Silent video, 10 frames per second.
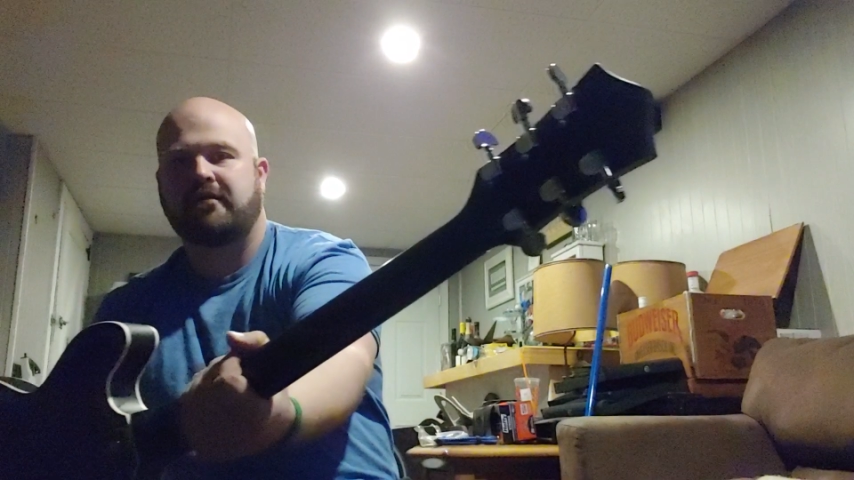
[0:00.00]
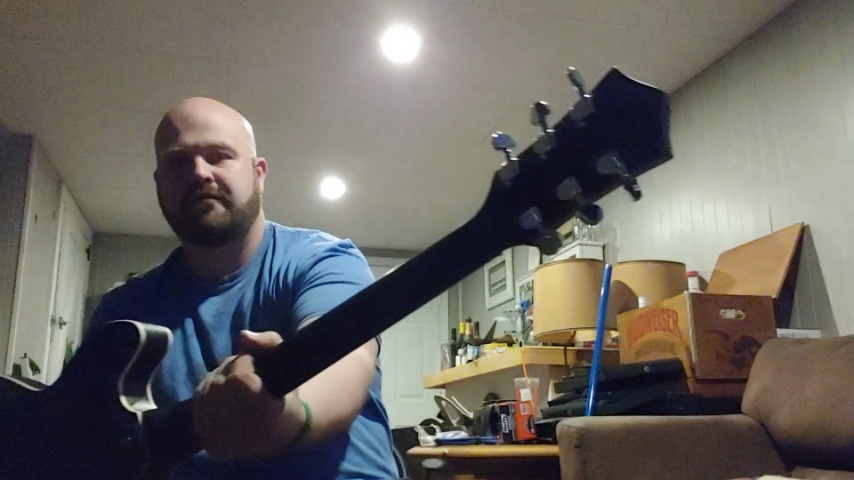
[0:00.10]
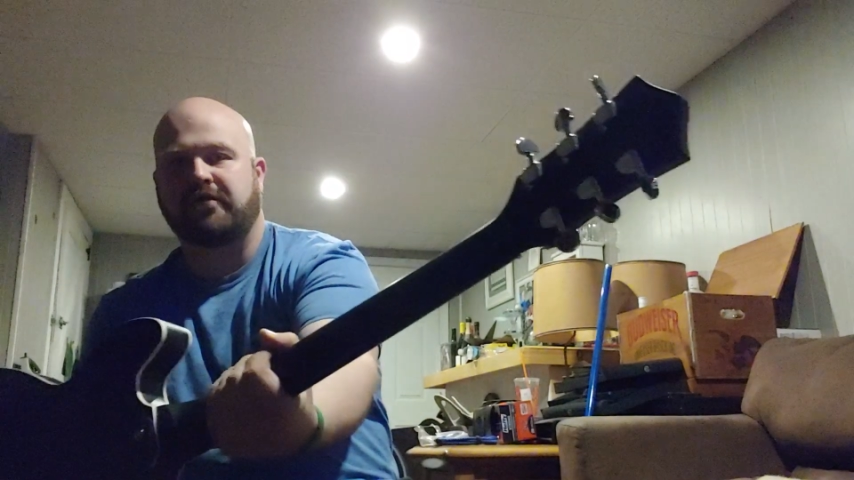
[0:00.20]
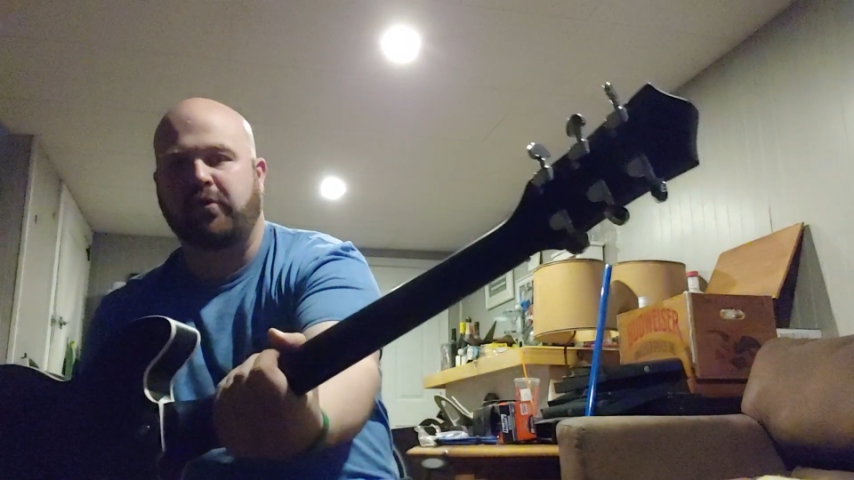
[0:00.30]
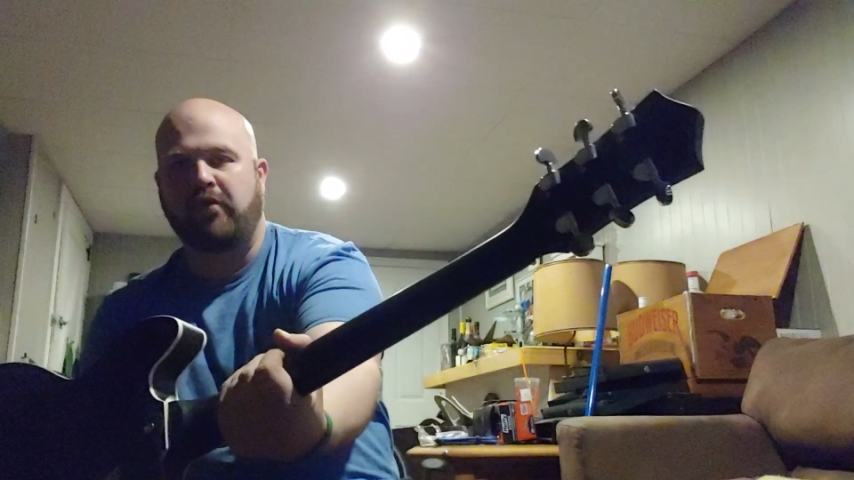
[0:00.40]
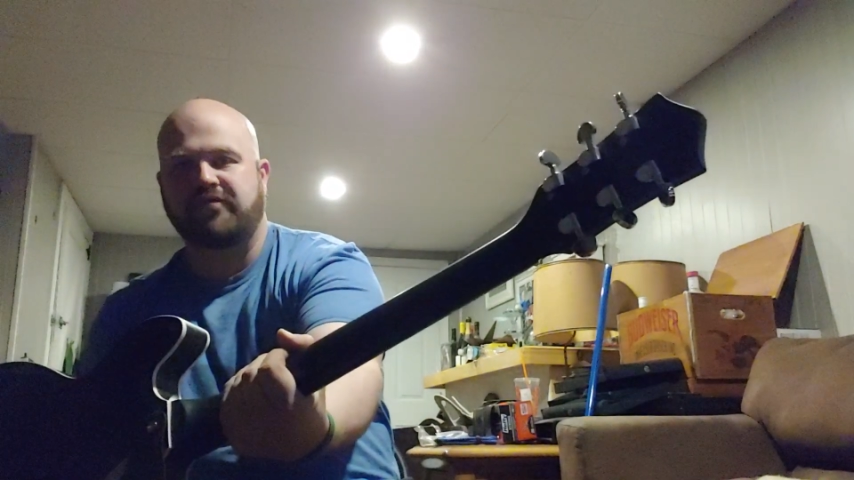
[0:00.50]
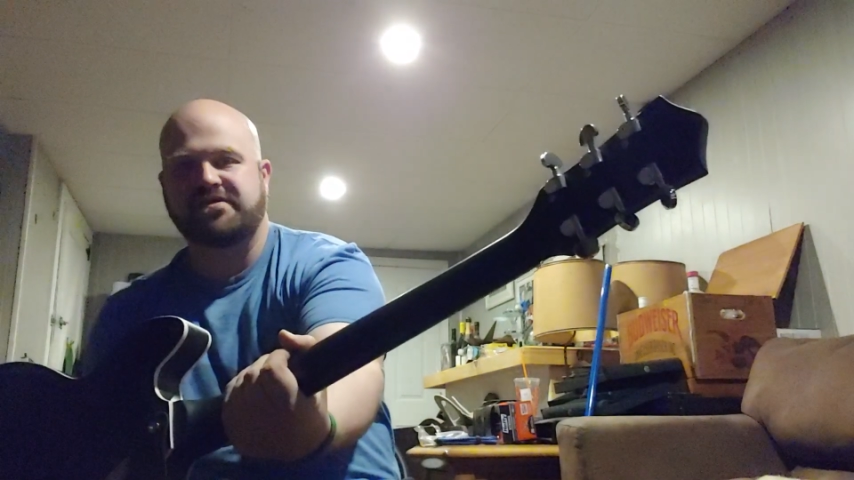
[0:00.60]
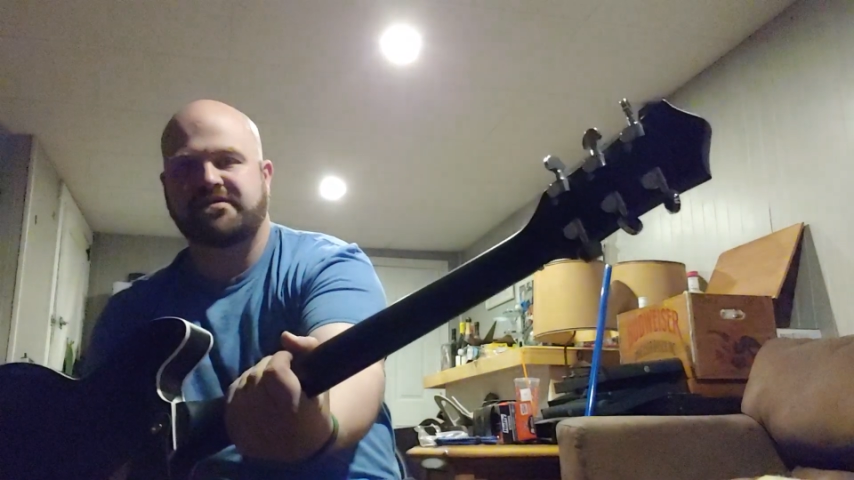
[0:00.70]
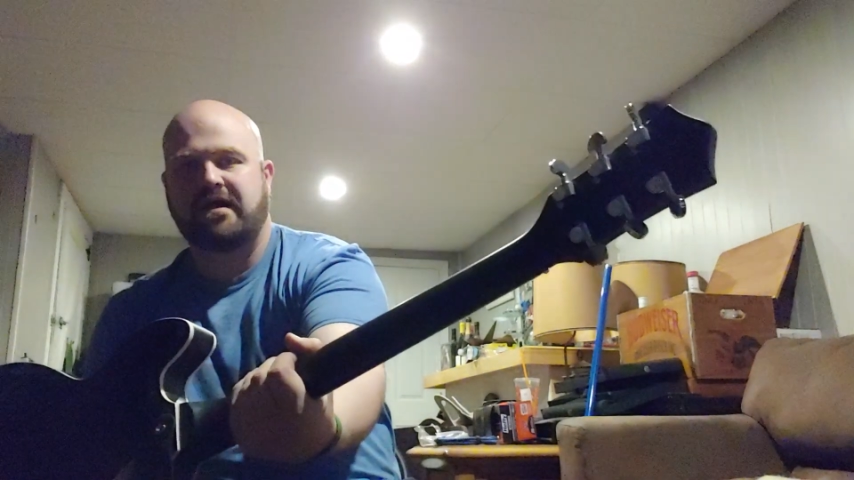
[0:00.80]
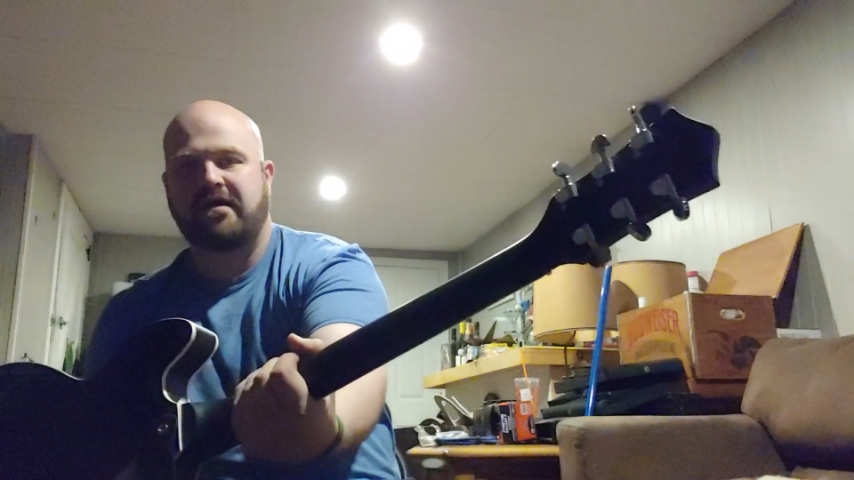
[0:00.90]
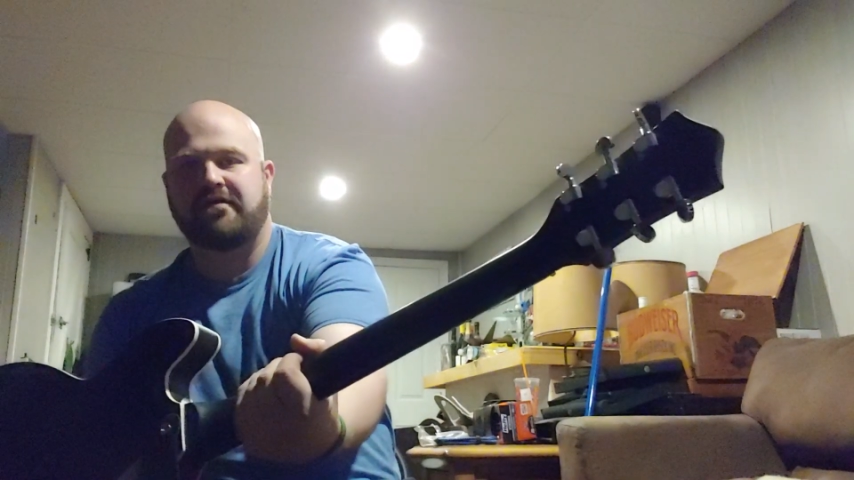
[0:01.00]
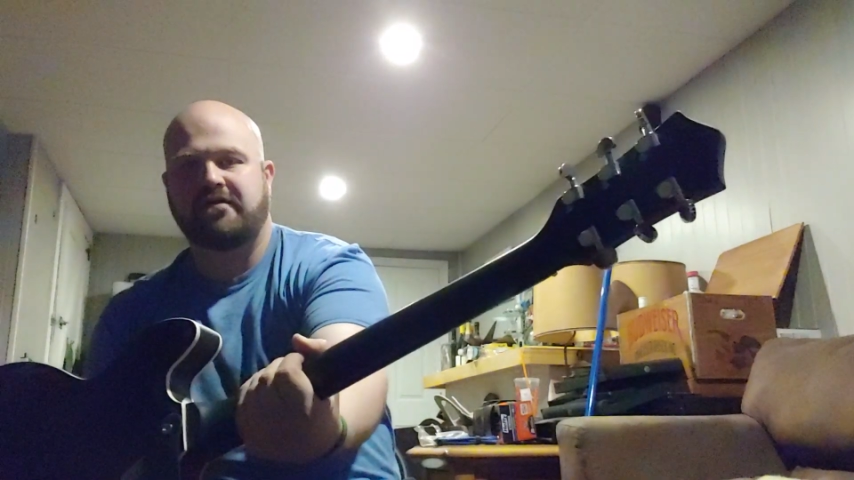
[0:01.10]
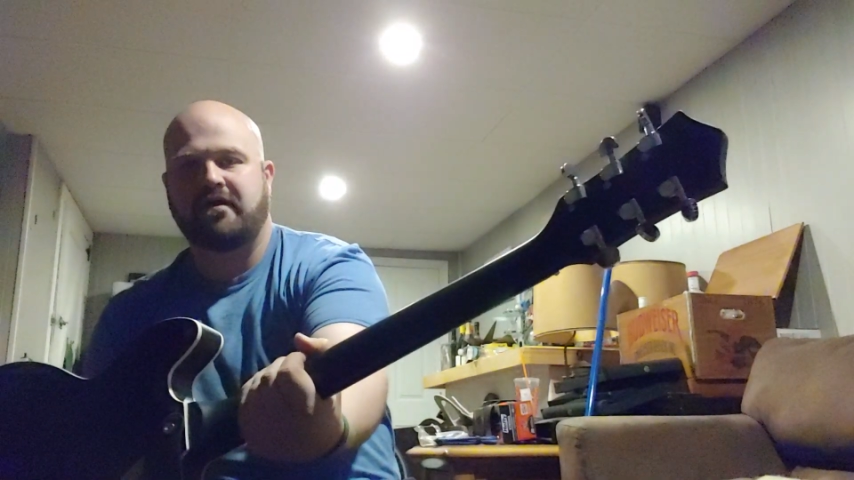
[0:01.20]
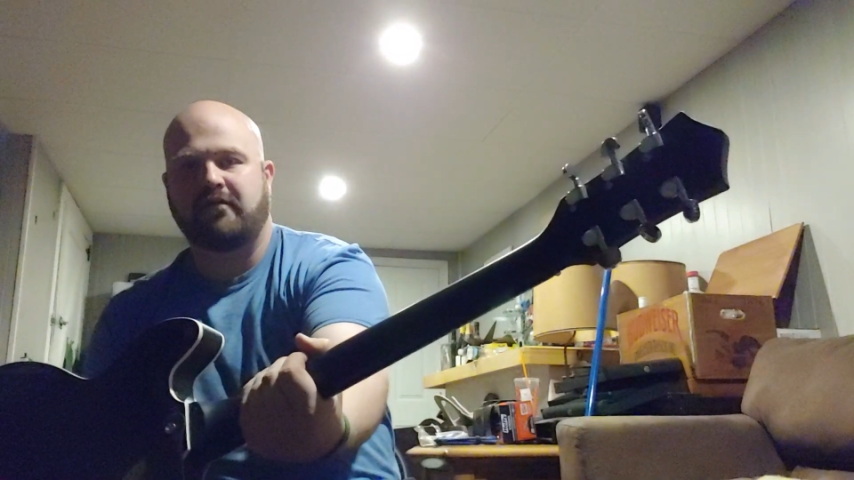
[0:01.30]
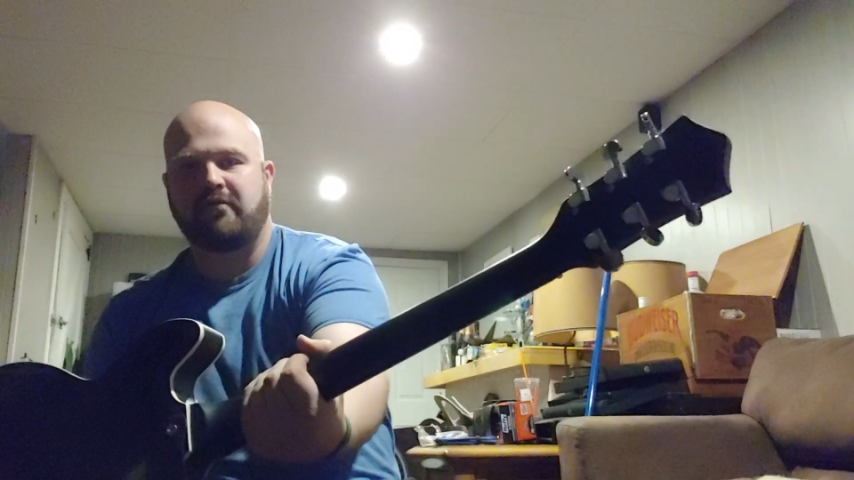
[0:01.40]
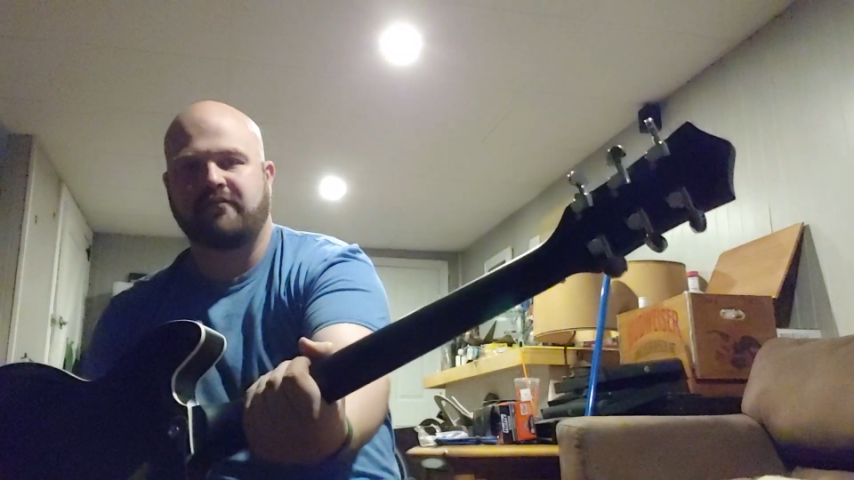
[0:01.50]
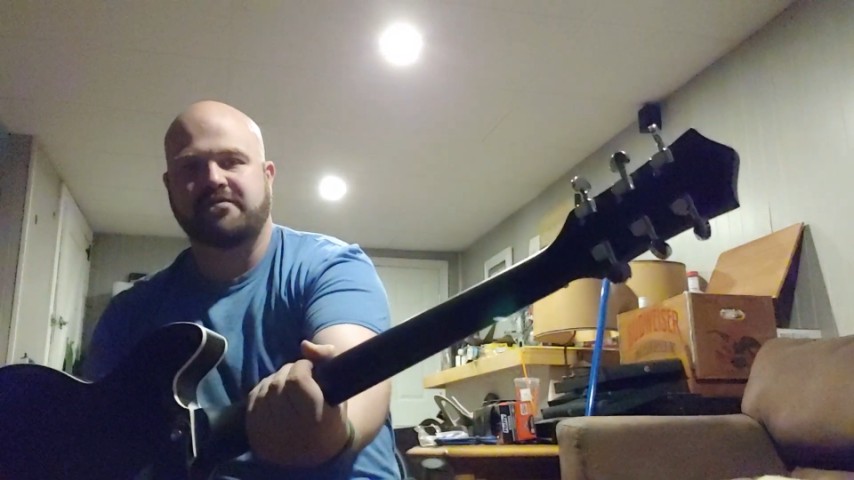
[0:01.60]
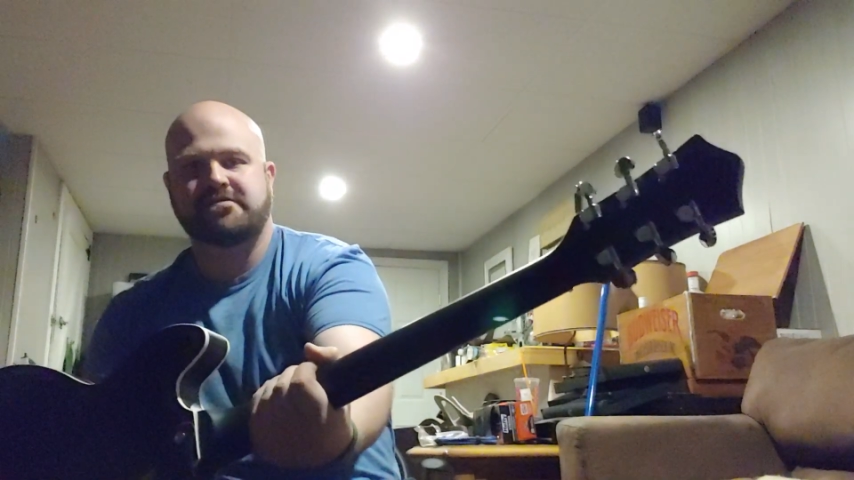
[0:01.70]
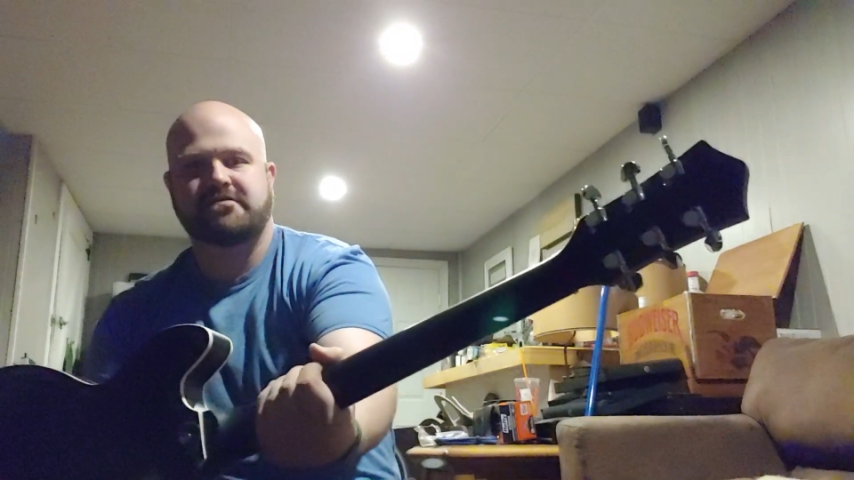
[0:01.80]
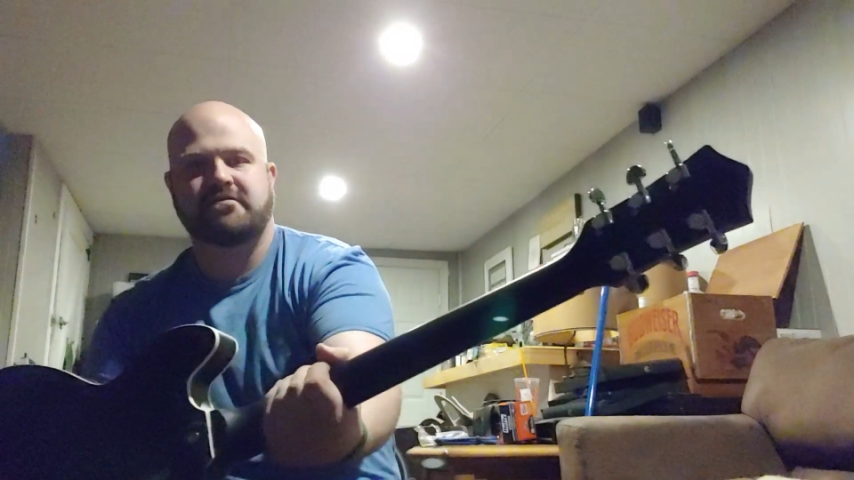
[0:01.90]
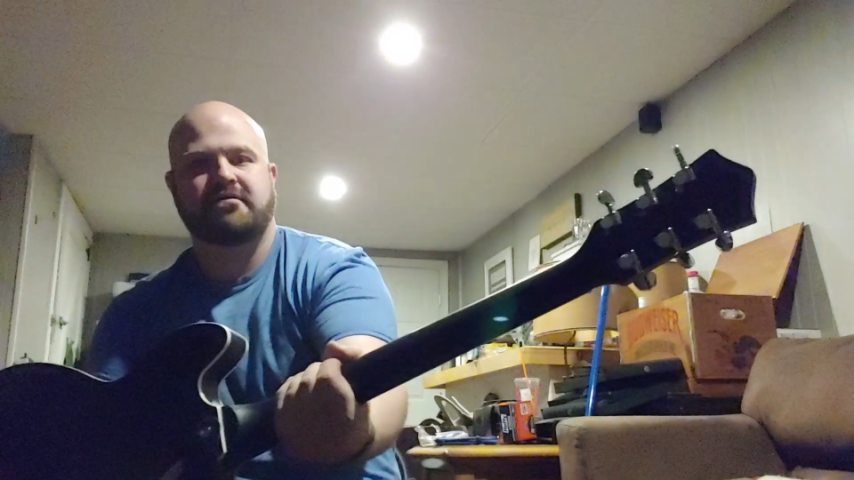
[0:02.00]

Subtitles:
They're Grover style. They're not Grovers.